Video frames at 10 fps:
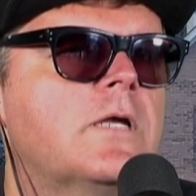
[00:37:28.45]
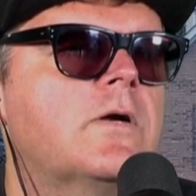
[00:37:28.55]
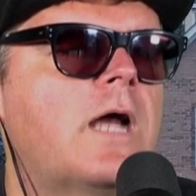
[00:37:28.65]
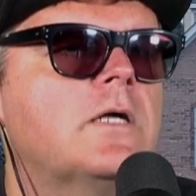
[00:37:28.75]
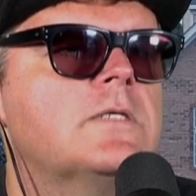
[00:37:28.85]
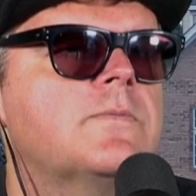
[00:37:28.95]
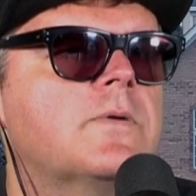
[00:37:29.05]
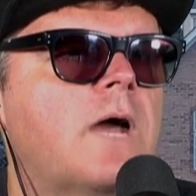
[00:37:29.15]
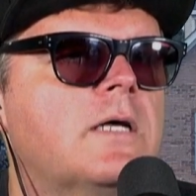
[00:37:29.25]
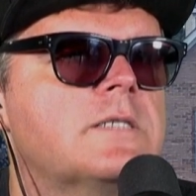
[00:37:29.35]
You know what else
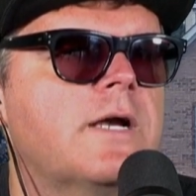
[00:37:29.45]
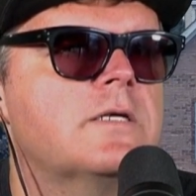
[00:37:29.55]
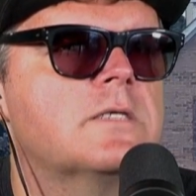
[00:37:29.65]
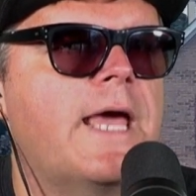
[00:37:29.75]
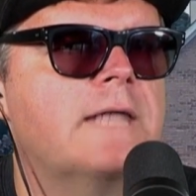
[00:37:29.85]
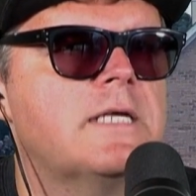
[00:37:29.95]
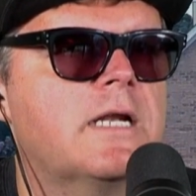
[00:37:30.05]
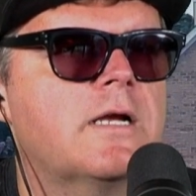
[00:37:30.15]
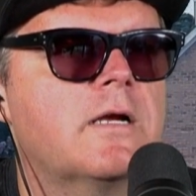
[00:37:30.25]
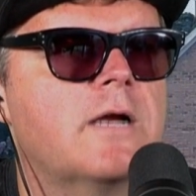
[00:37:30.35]
scares cats out
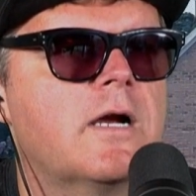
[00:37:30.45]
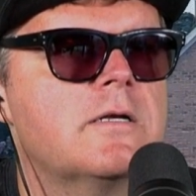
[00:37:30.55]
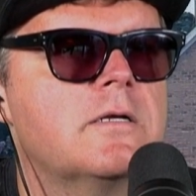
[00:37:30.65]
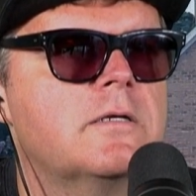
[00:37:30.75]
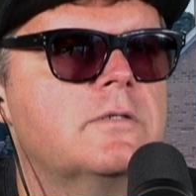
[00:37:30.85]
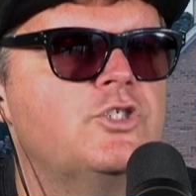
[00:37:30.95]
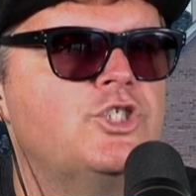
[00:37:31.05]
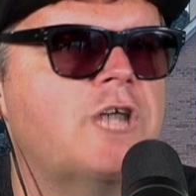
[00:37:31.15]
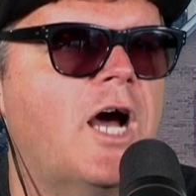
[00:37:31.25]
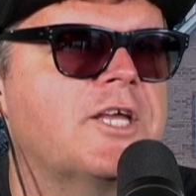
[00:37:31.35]
of your yard?
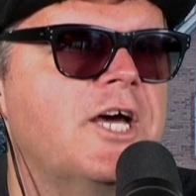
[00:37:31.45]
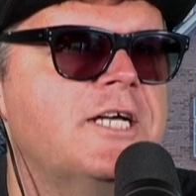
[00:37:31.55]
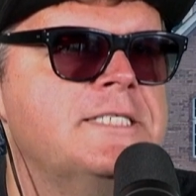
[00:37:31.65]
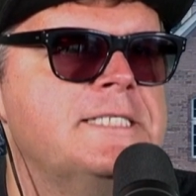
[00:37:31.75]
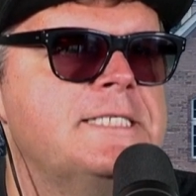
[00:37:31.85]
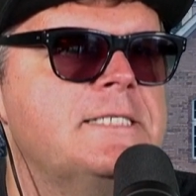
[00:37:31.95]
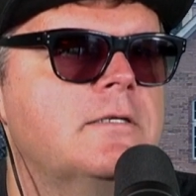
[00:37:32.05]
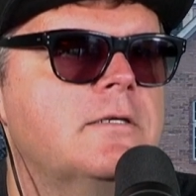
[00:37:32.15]
Shotguns.